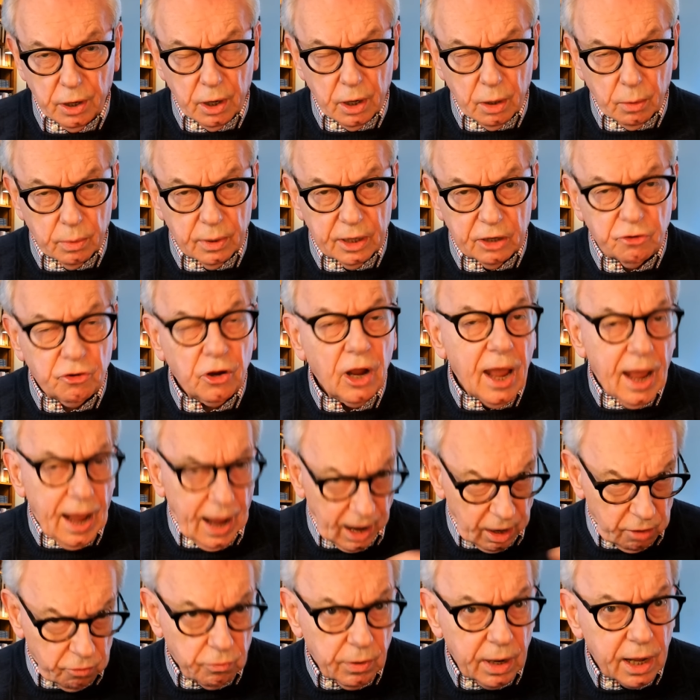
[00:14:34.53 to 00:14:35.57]
which
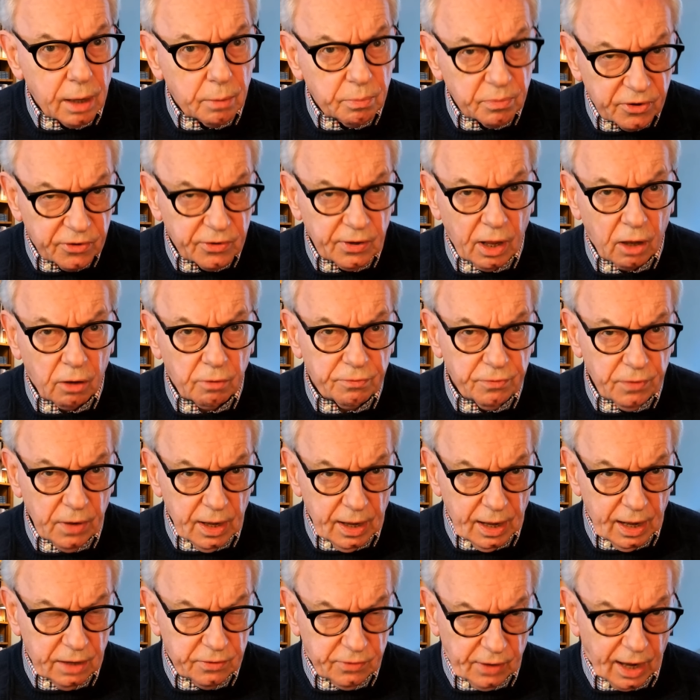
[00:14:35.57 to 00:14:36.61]
Henry himself
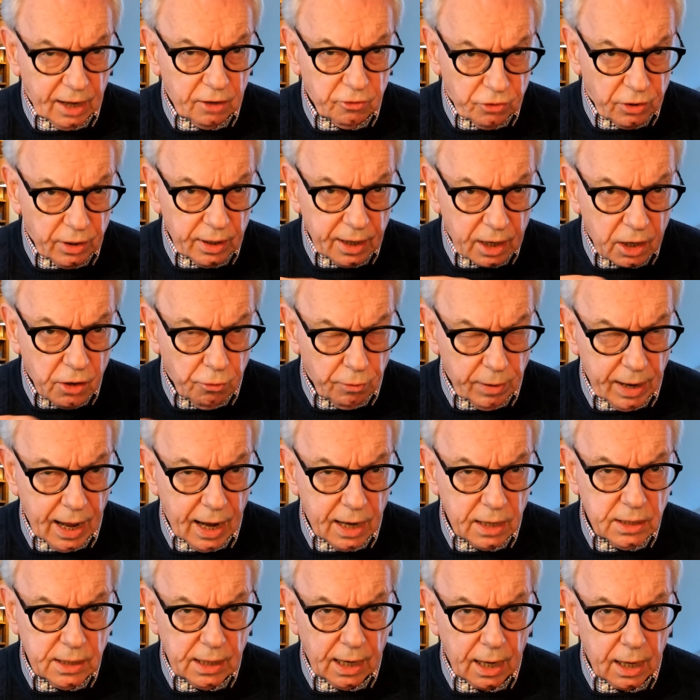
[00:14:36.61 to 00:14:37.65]
is actually
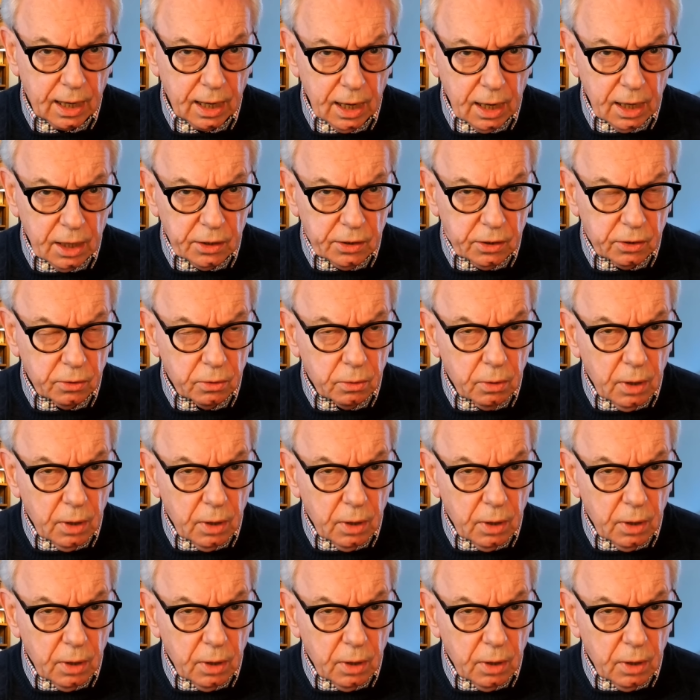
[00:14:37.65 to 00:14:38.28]
creating to